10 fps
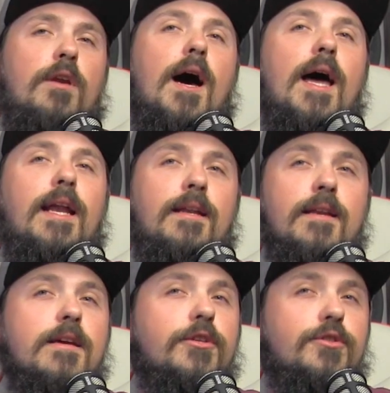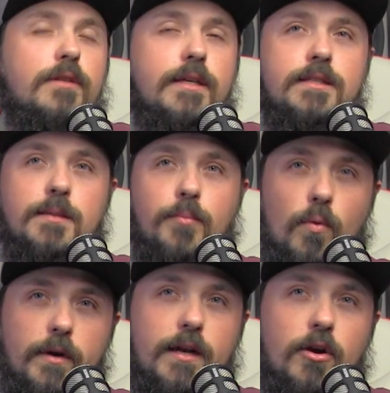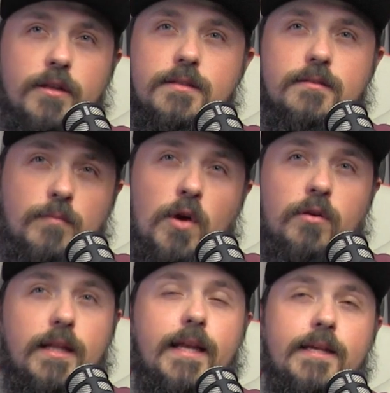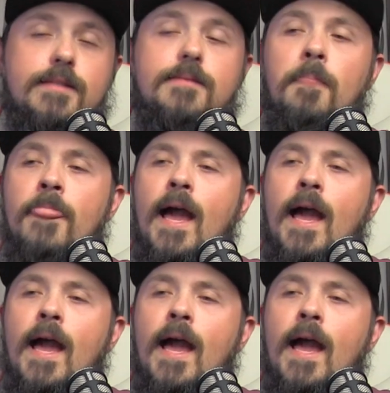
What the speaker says: not initially supported on Linux.